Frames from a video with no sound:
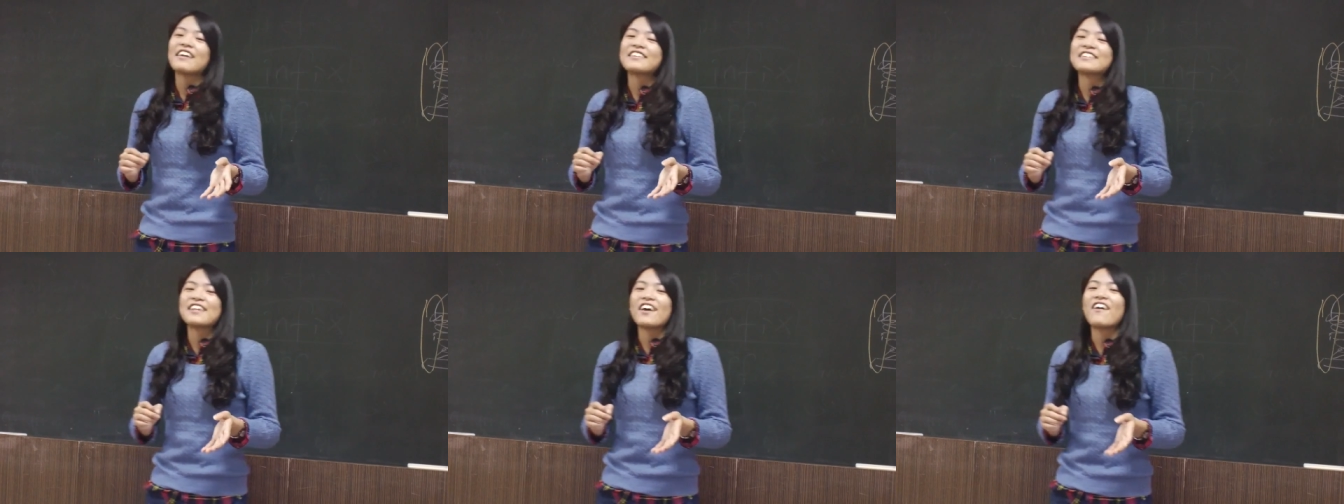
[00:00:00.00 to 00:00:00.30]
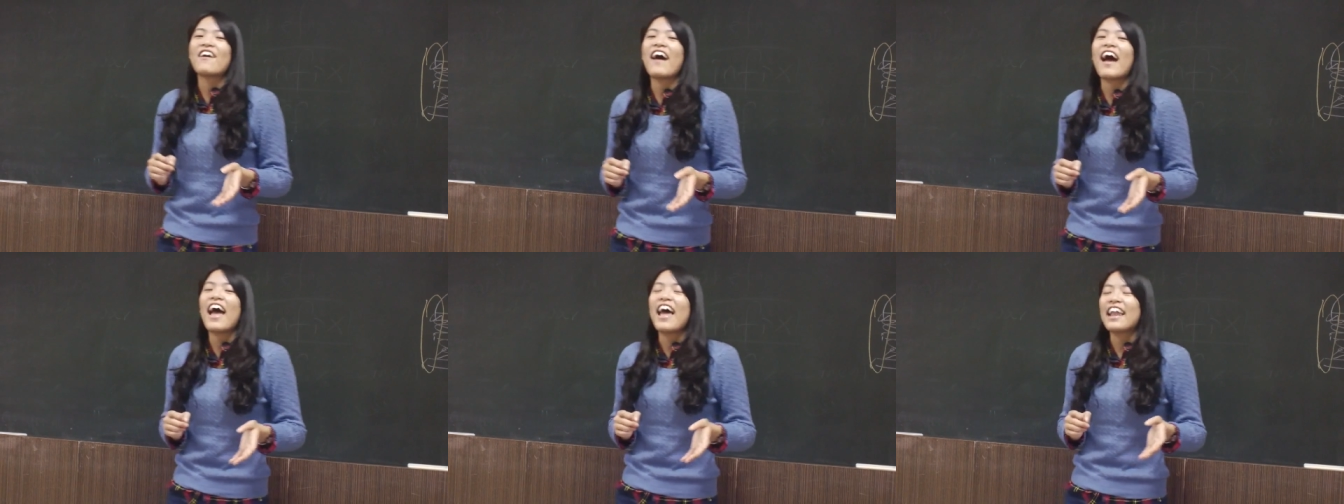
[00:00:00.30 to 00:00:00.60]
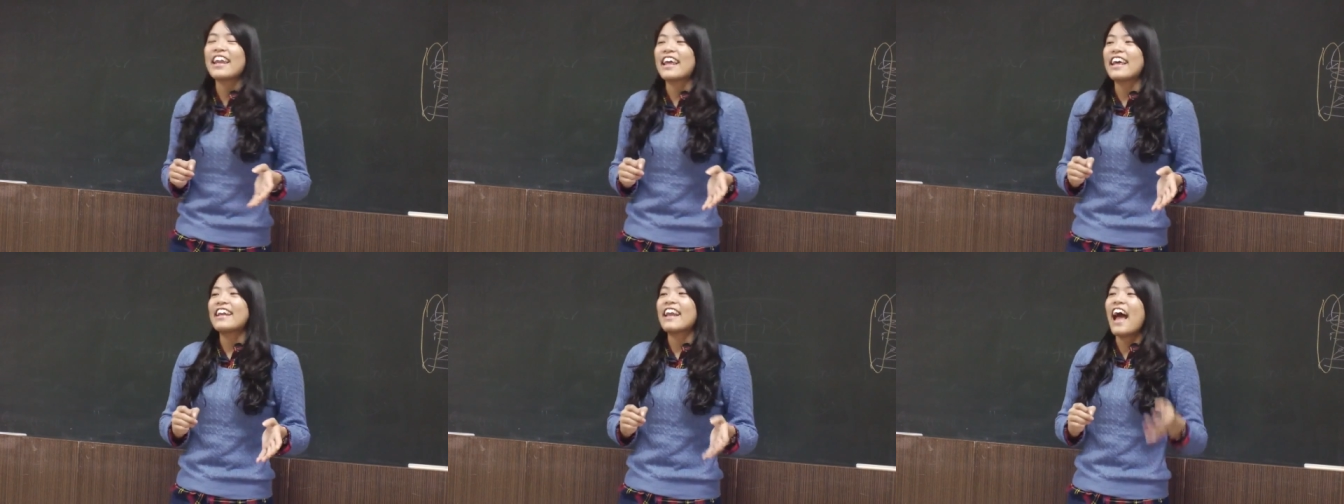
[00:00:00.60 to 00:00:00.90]
So
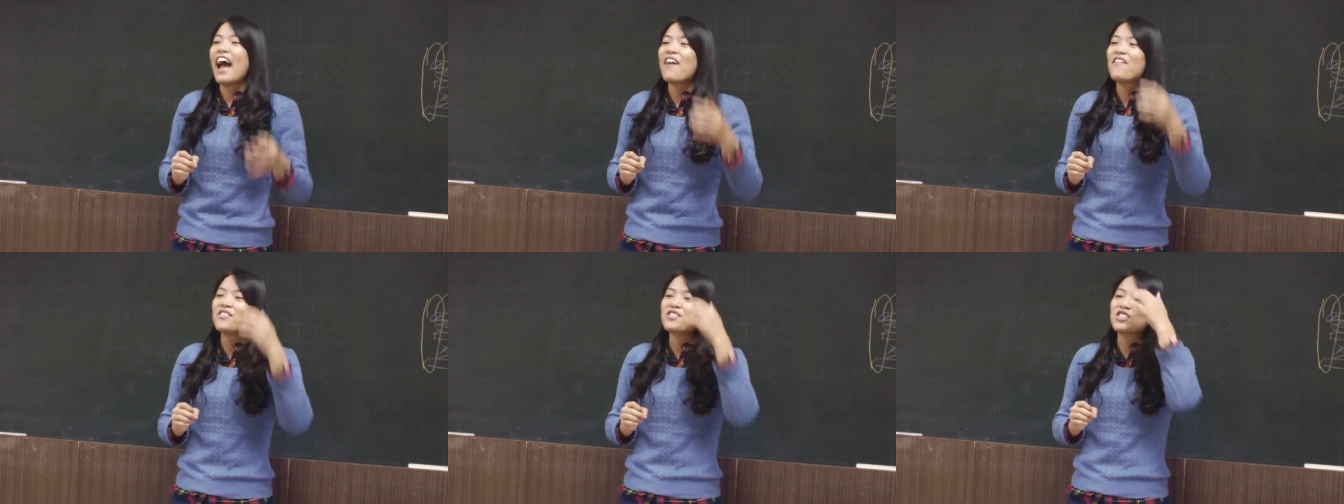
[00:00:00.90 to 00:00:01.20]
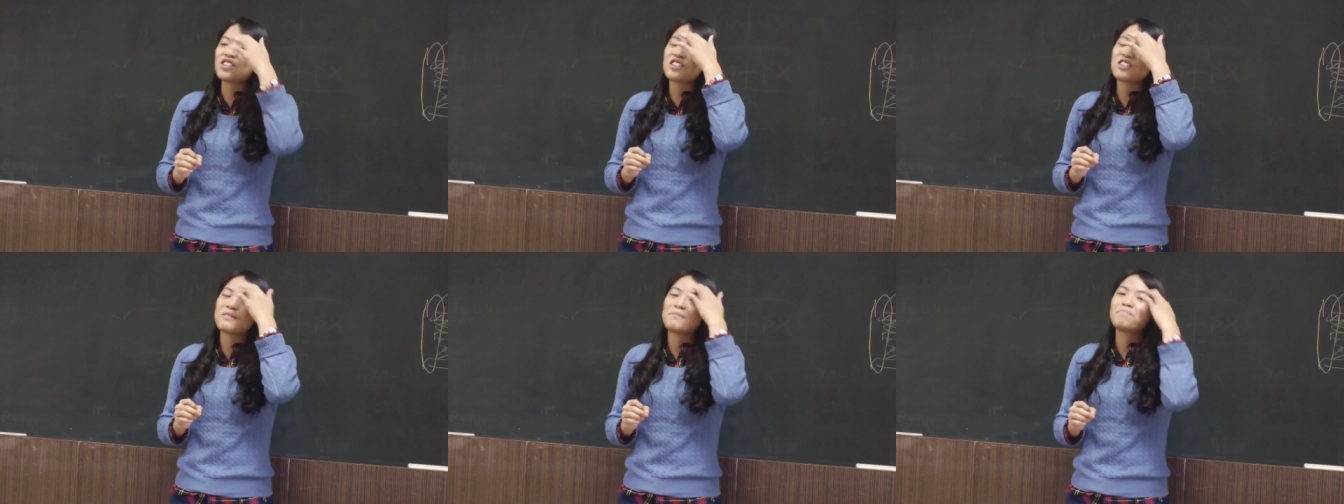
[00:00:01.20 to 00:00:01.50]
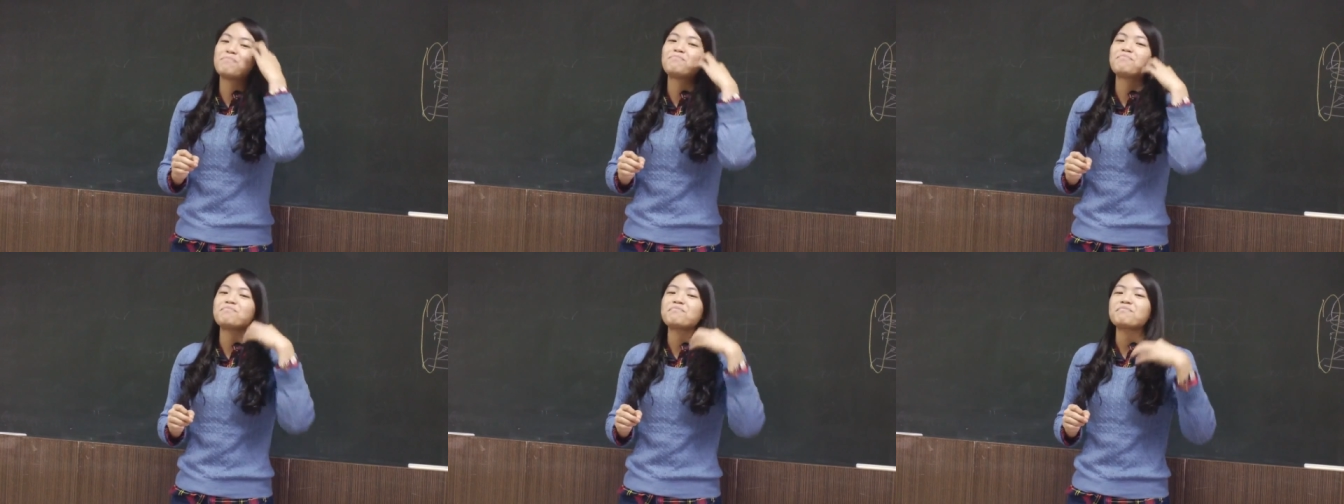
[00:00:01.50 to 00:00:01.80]
then I would just
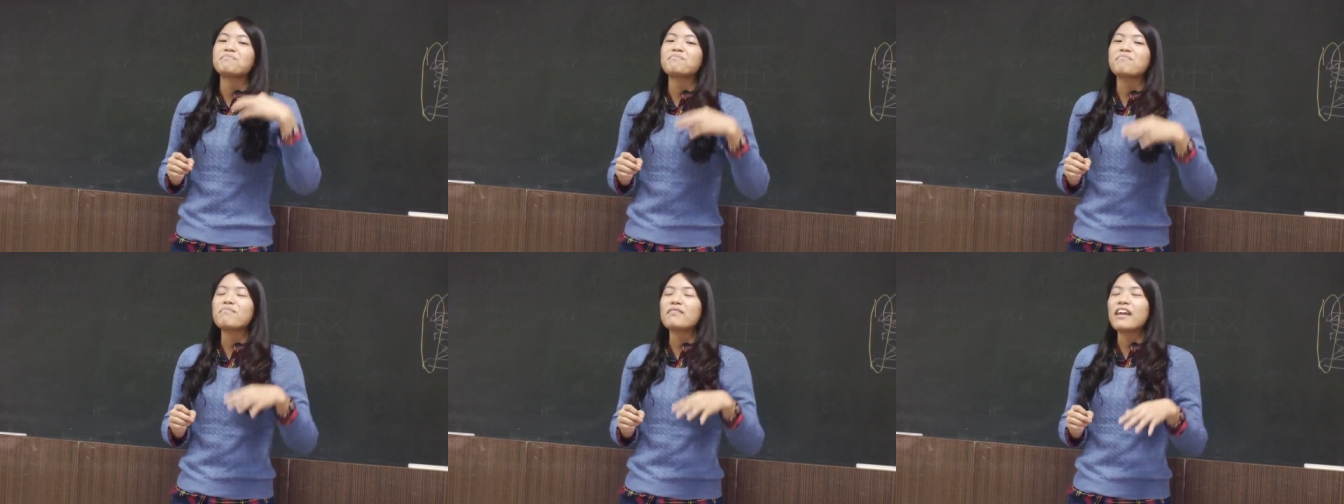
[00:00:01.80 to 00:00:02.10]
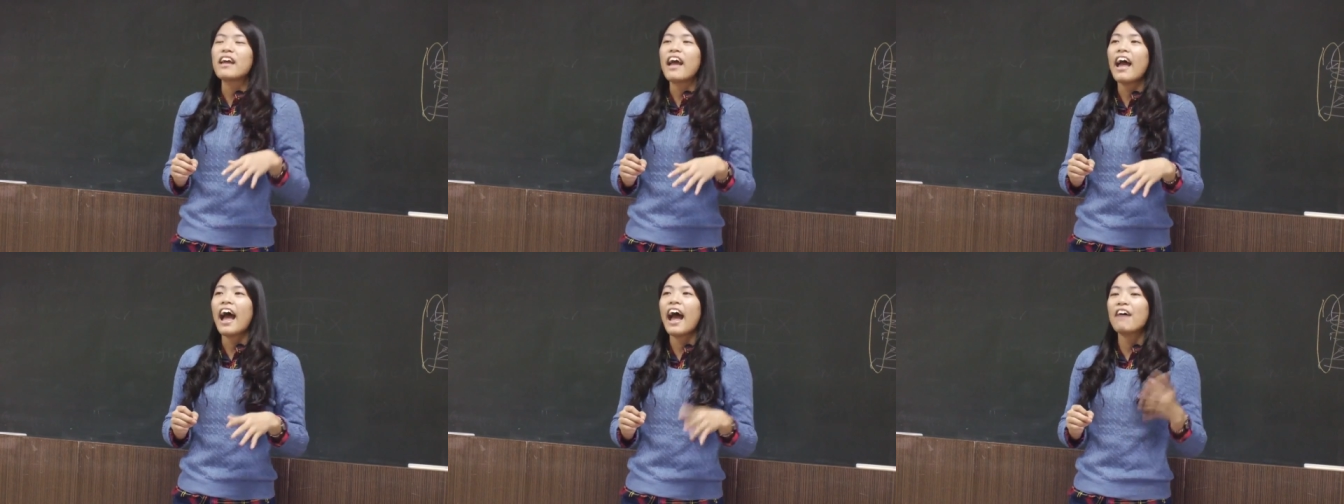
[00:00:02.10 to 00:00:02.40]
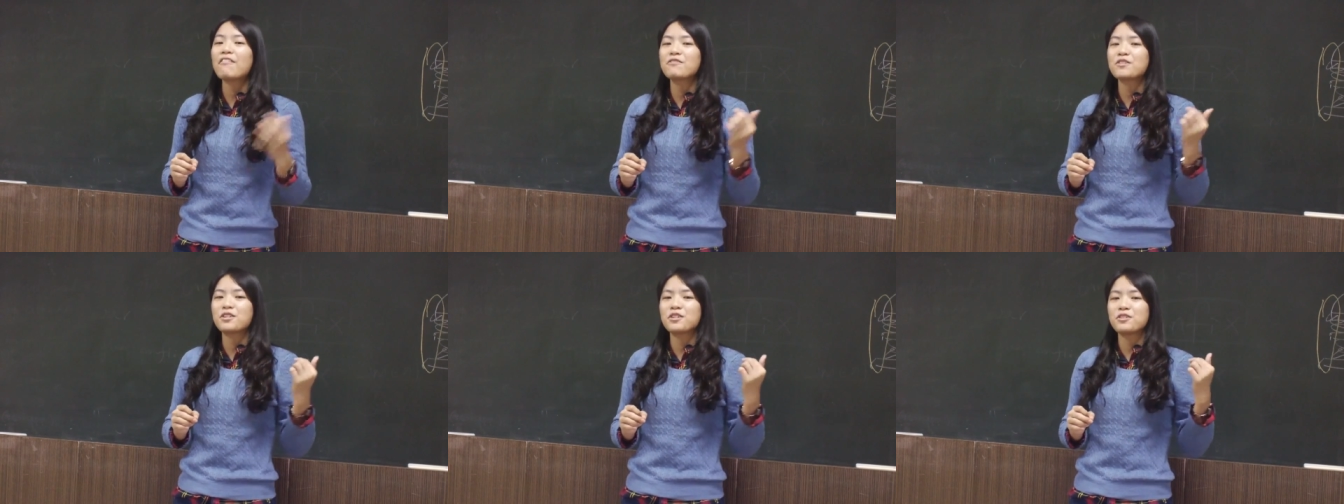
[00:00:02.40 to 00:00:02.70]

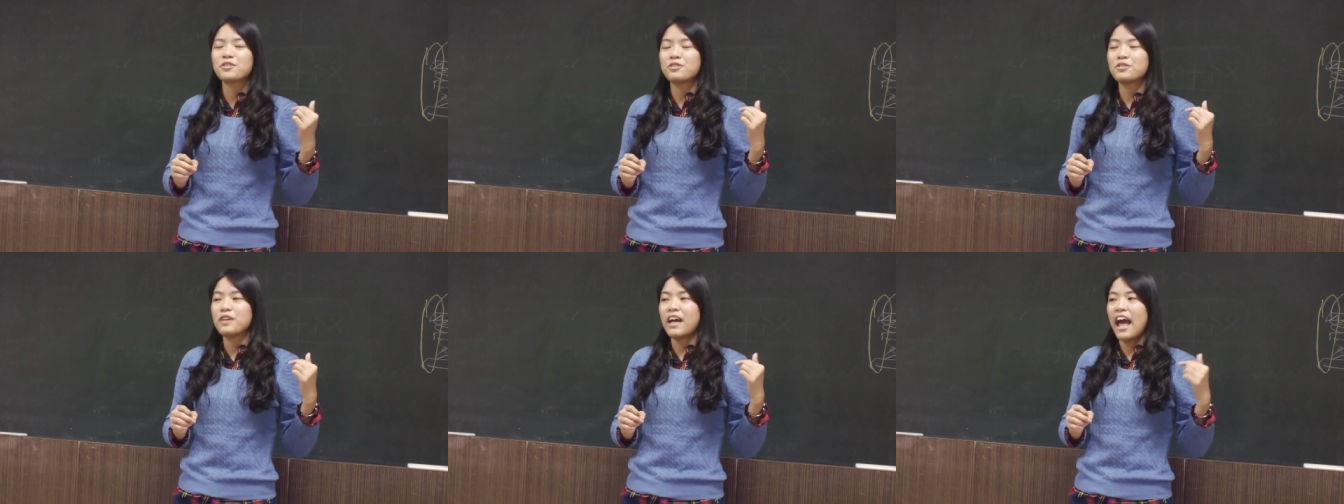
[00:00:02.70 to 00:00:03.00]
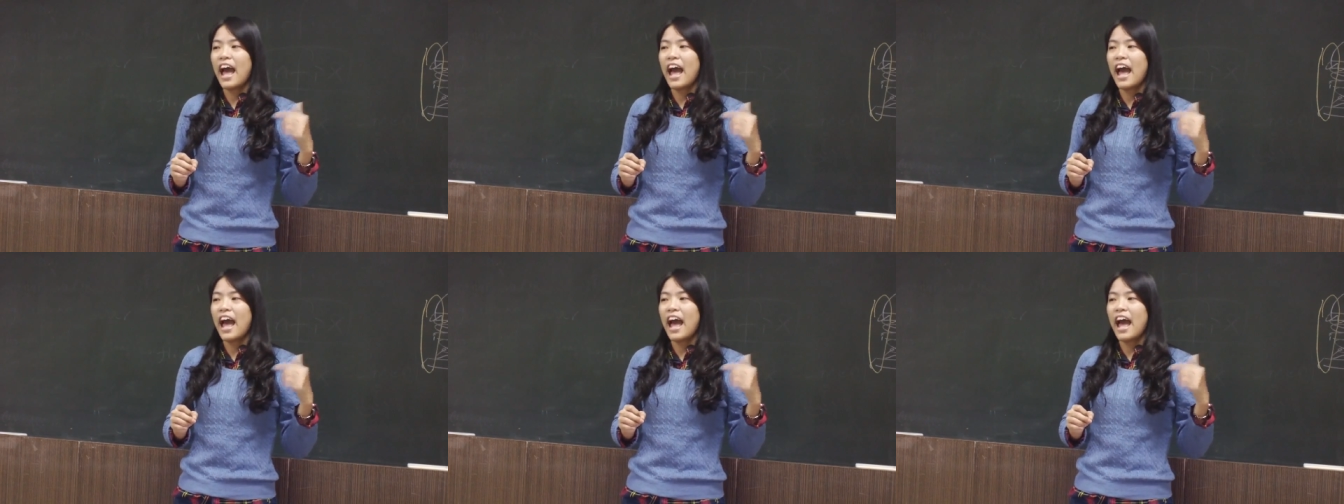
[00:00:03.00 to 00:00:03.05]
have to